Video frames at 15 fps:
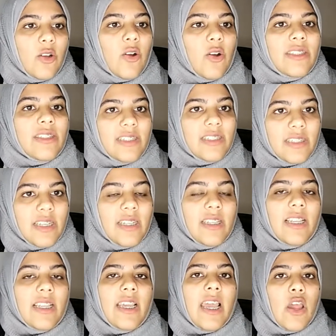
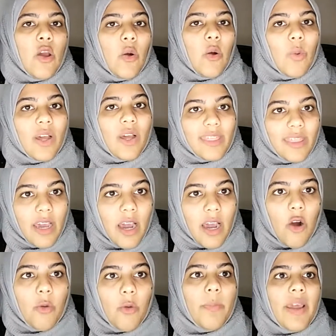consistently with the
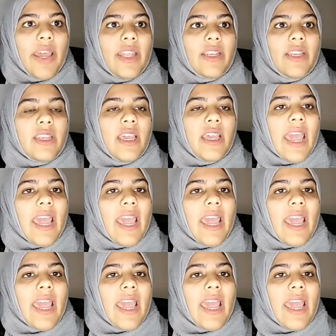hope and